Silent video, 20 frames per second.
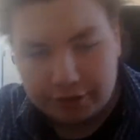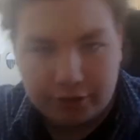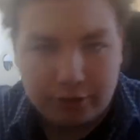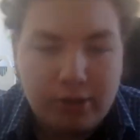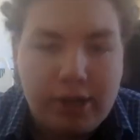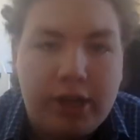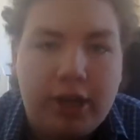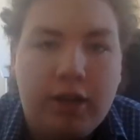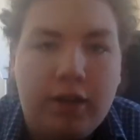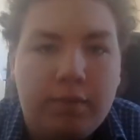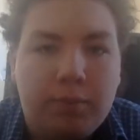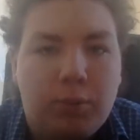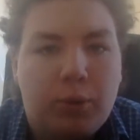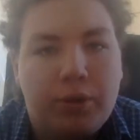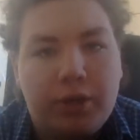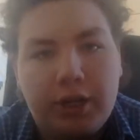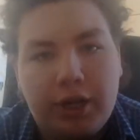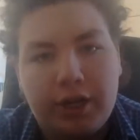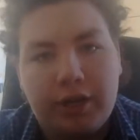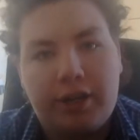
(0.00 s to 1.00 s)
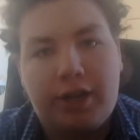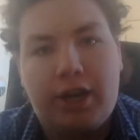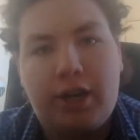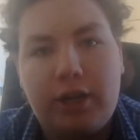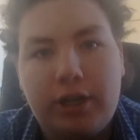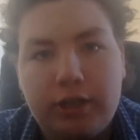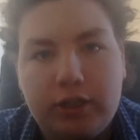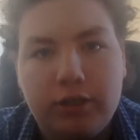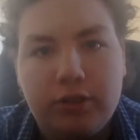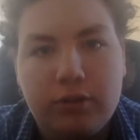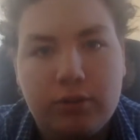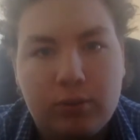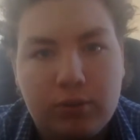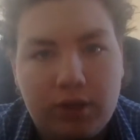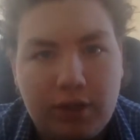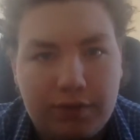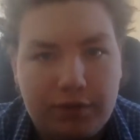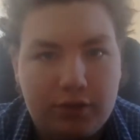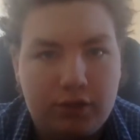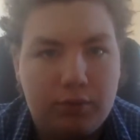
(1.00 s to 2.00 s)
you can't have more than 8 characters. All you
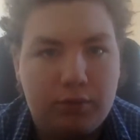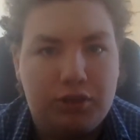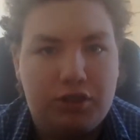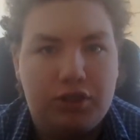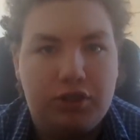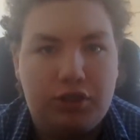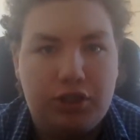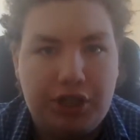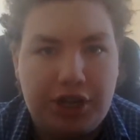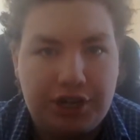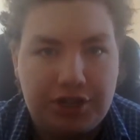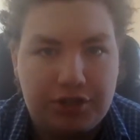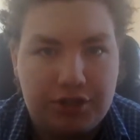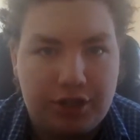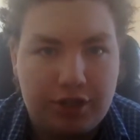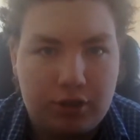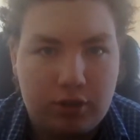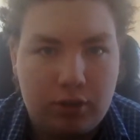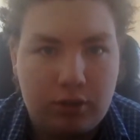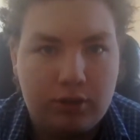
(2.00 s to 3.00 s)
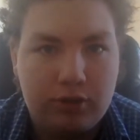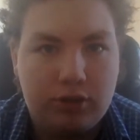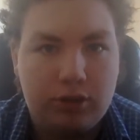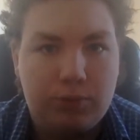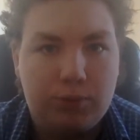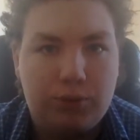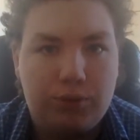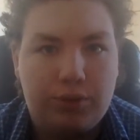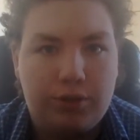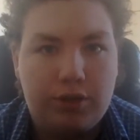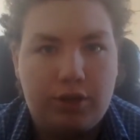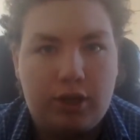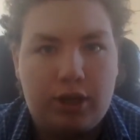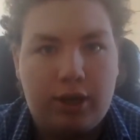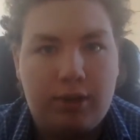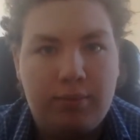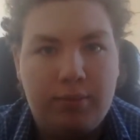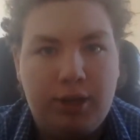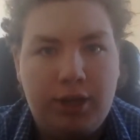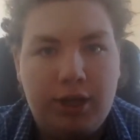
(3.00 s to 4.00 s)
have to do is just change their costumes all the
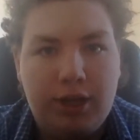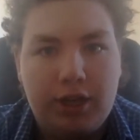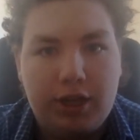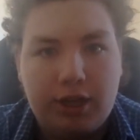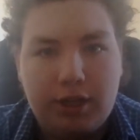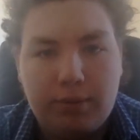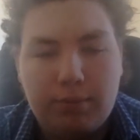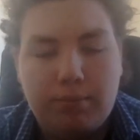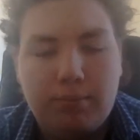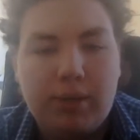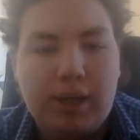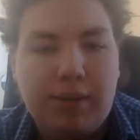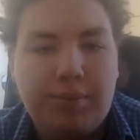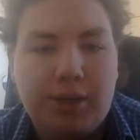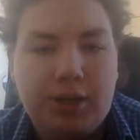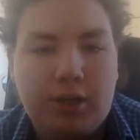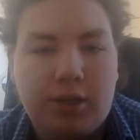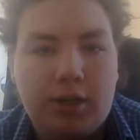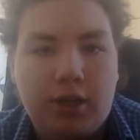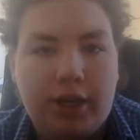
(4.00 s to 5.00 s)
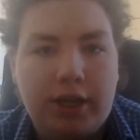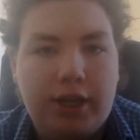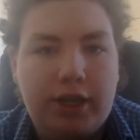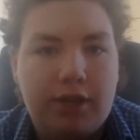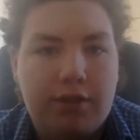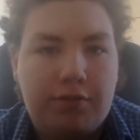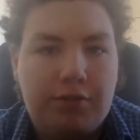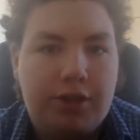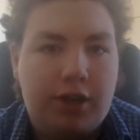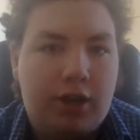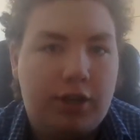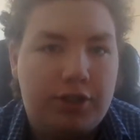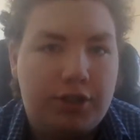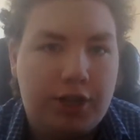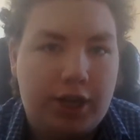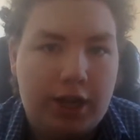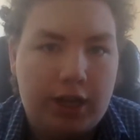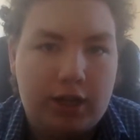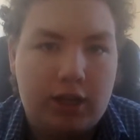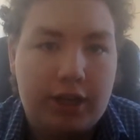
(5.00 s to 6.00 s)
time. Maybe if
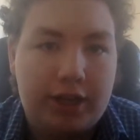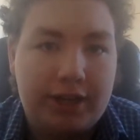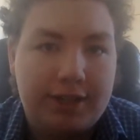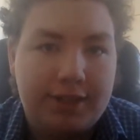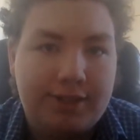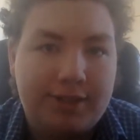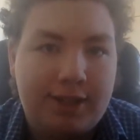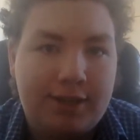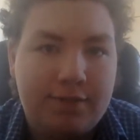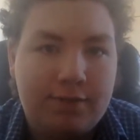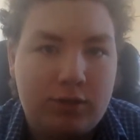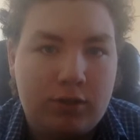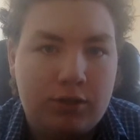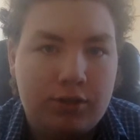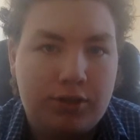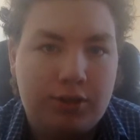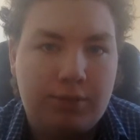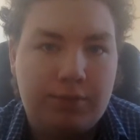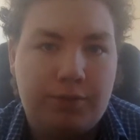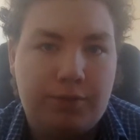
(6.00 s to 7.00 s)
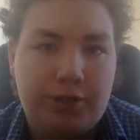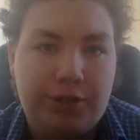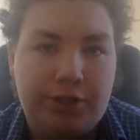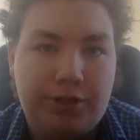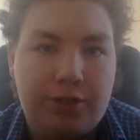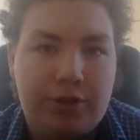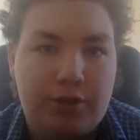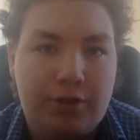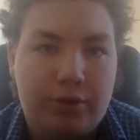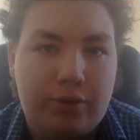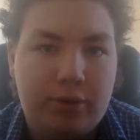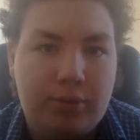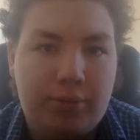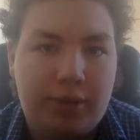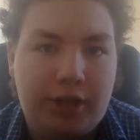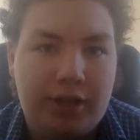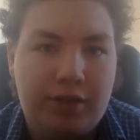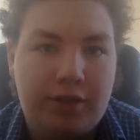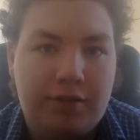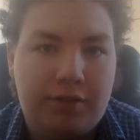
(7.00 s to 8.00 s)
Gacha had like a save costume feature that you could
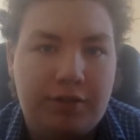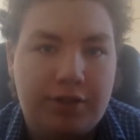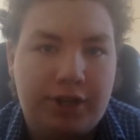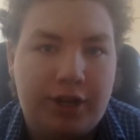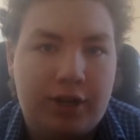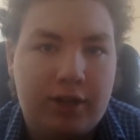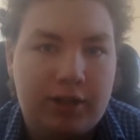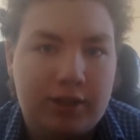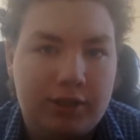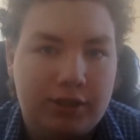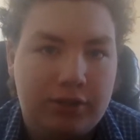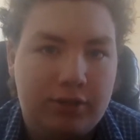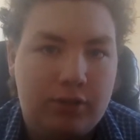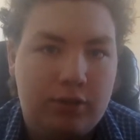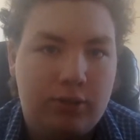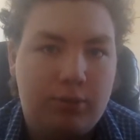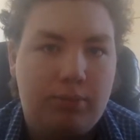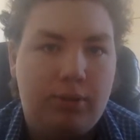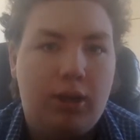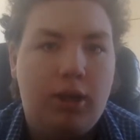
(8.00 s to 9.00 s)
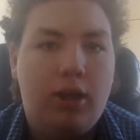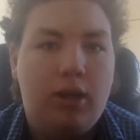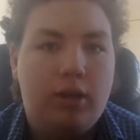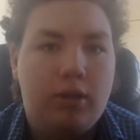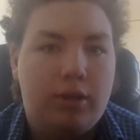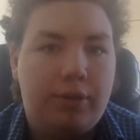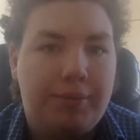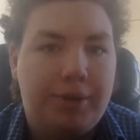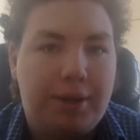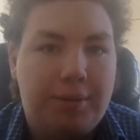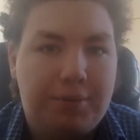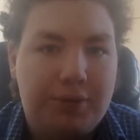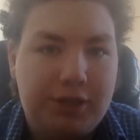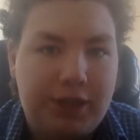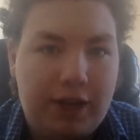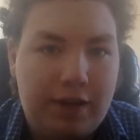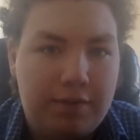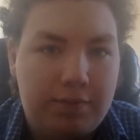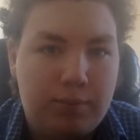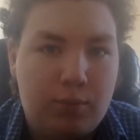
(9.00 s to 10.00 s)
apply to different characters, you'd be able to
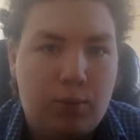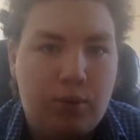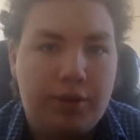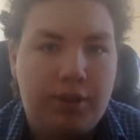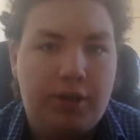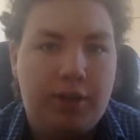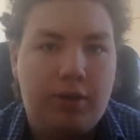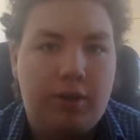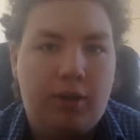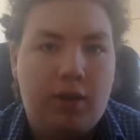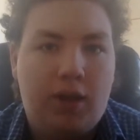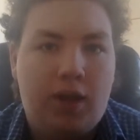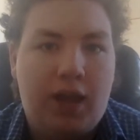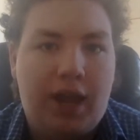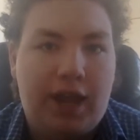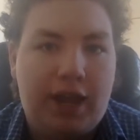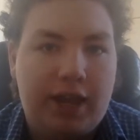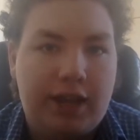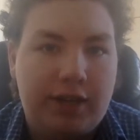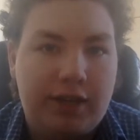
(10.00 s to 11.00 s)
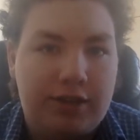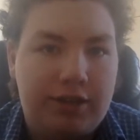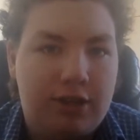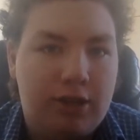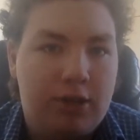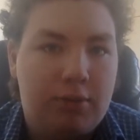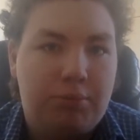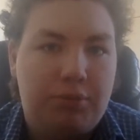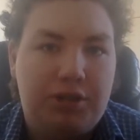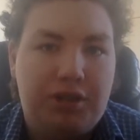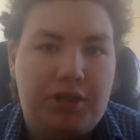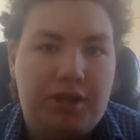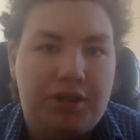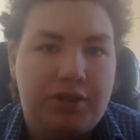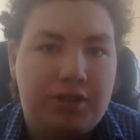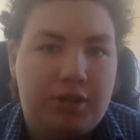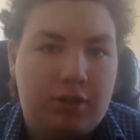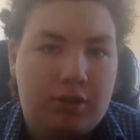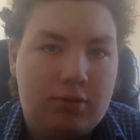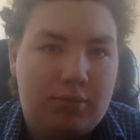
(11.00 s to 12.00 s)
have more than 8, but it
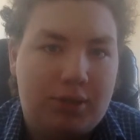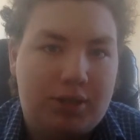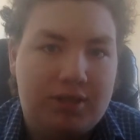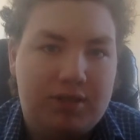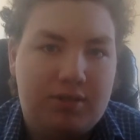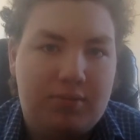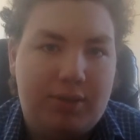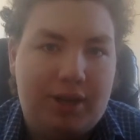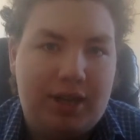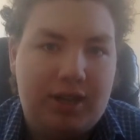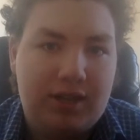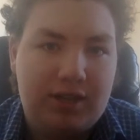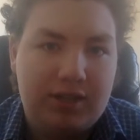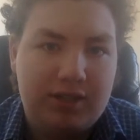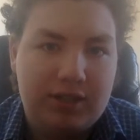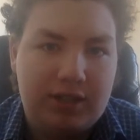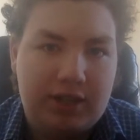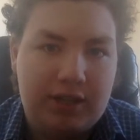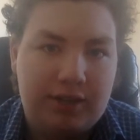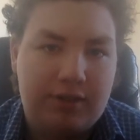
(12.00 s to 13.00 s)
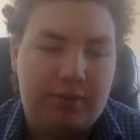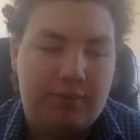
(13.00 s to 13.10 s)
doesn't because it's badly designed.